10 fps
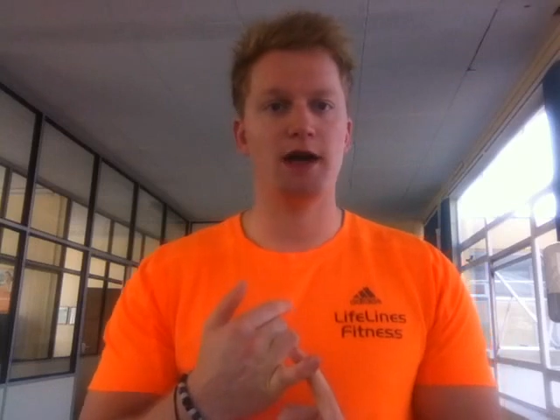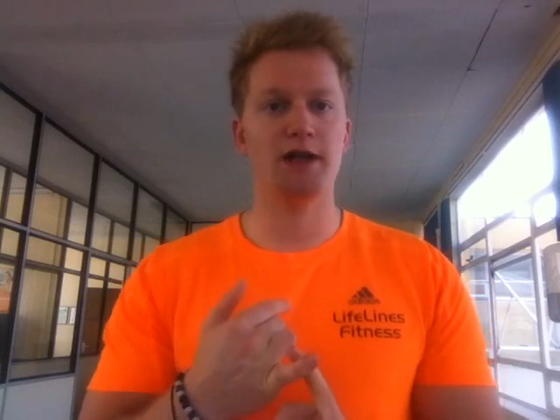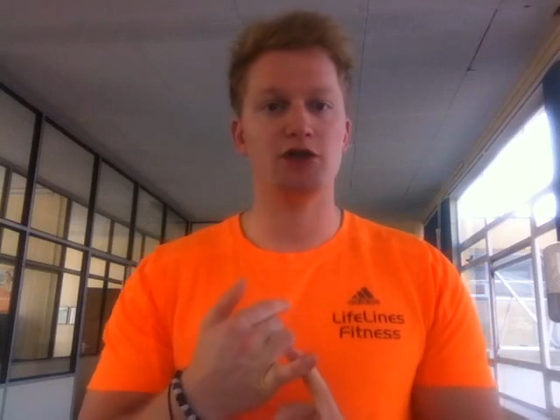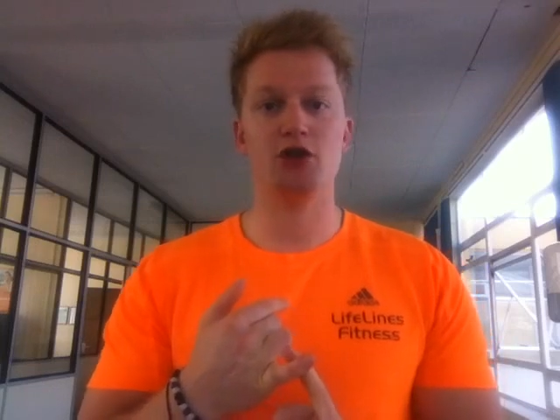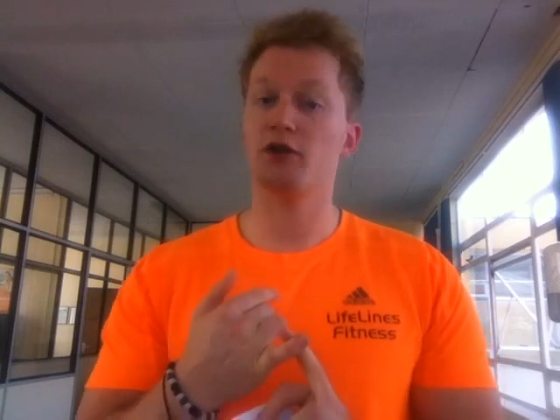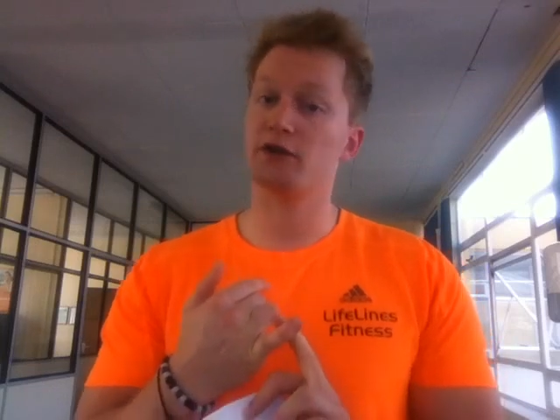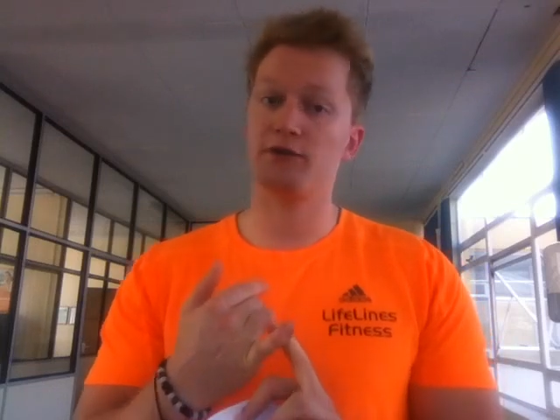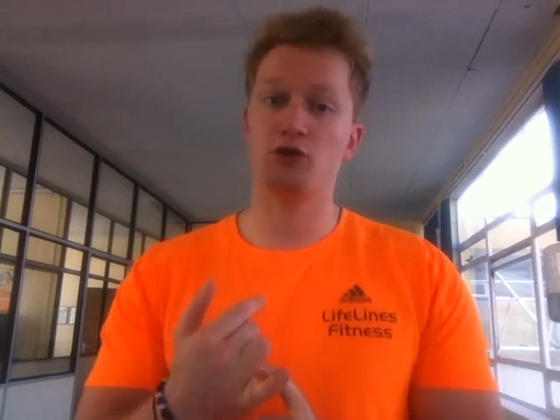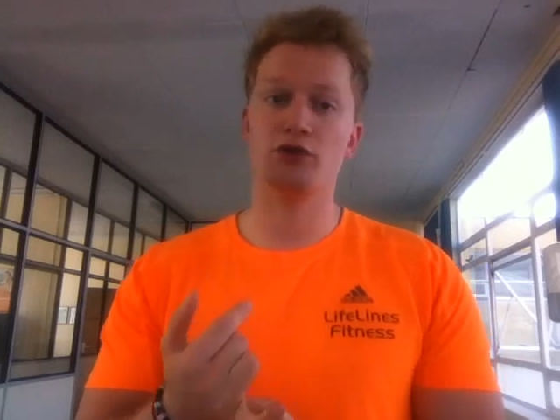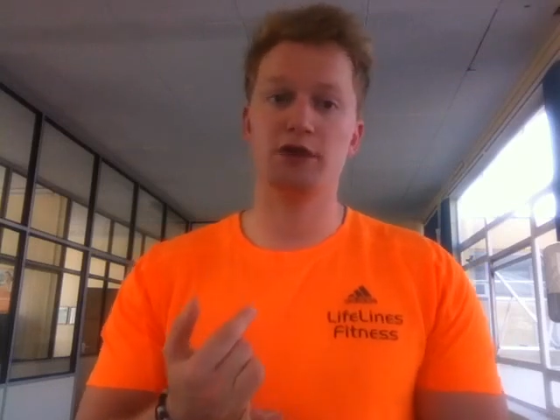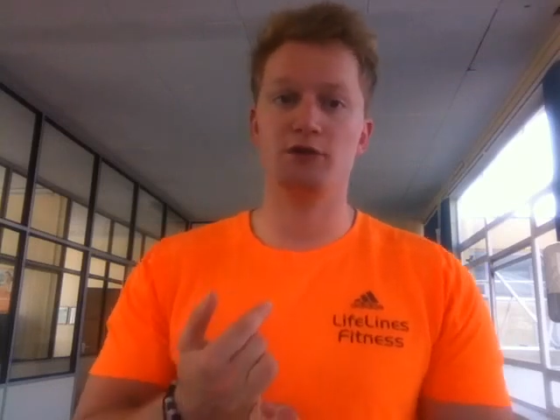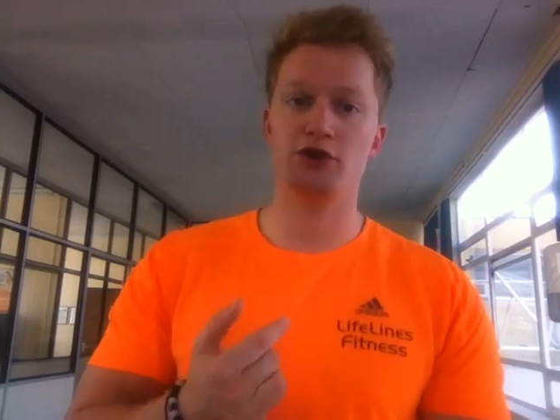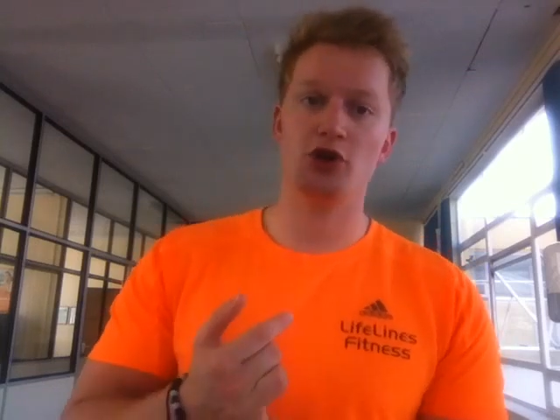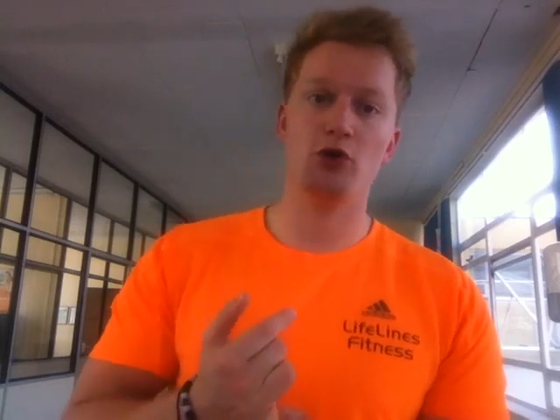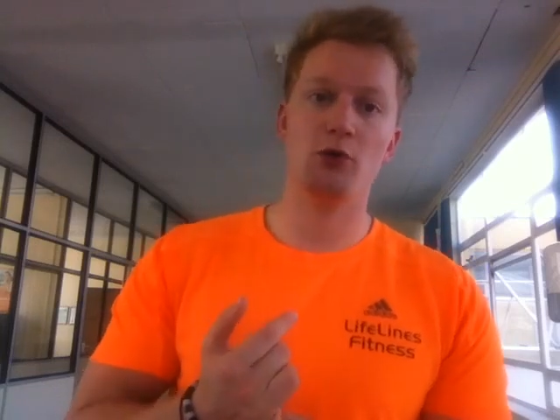as of course it
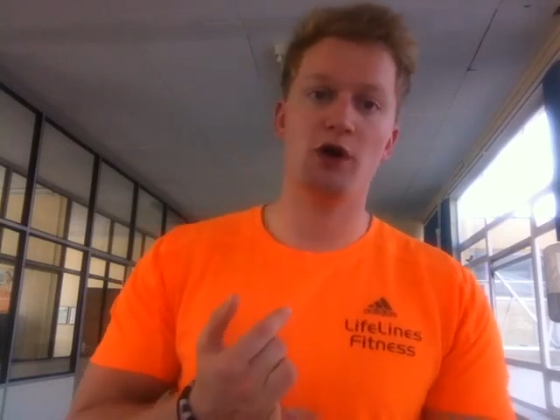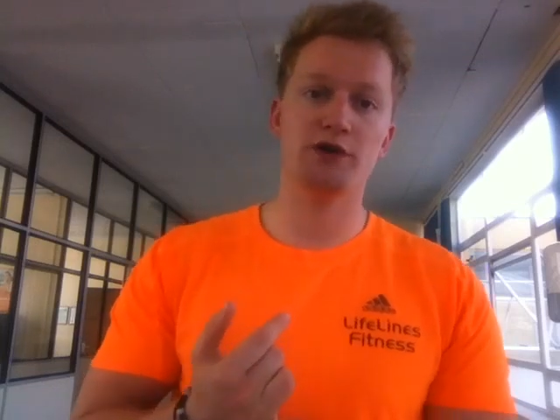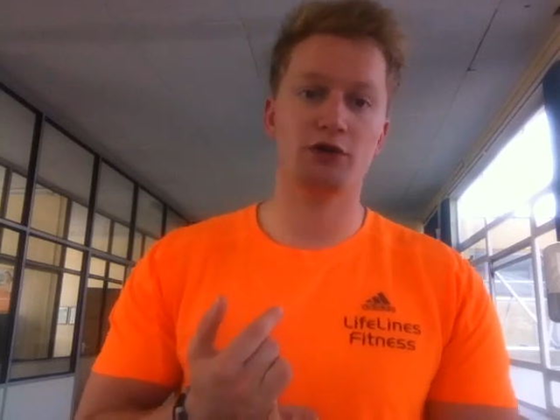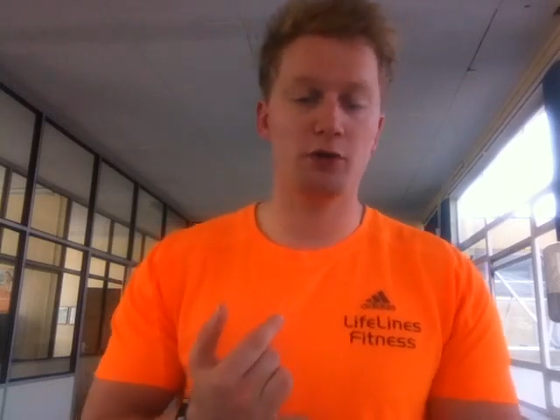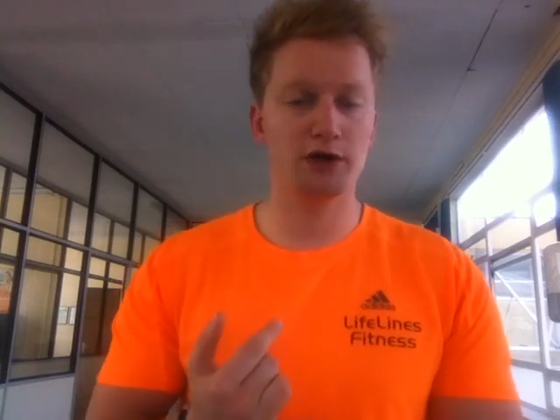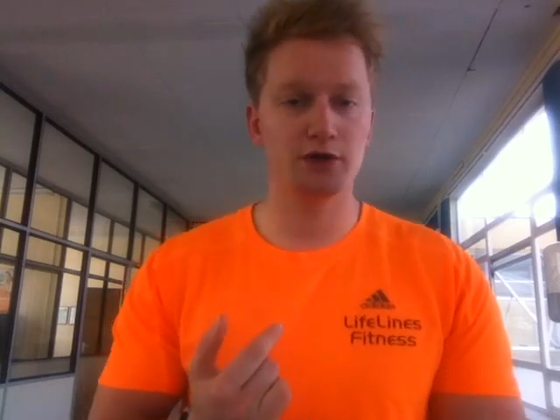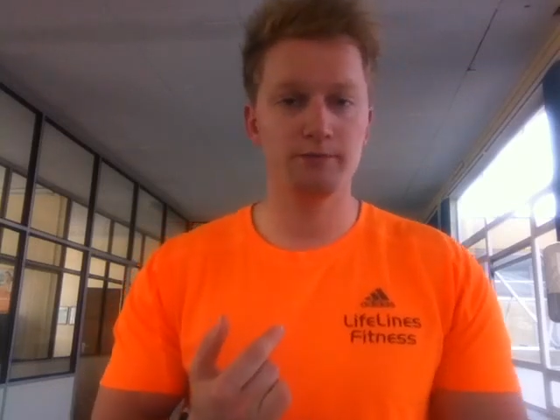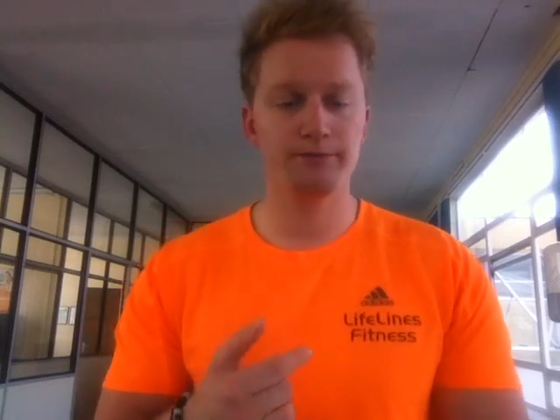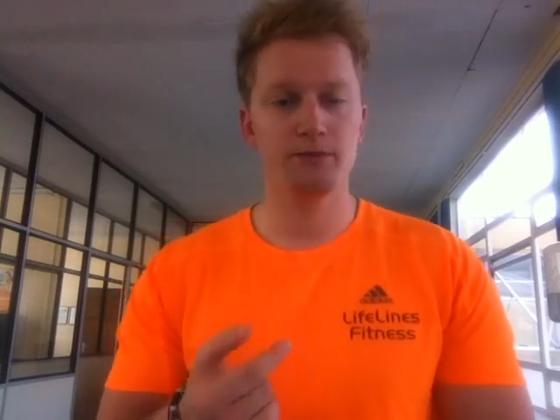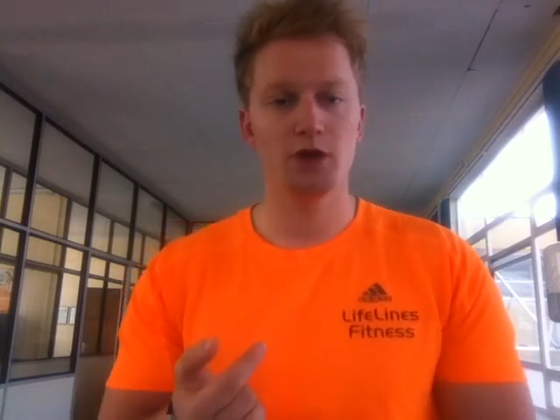was you who asked the question.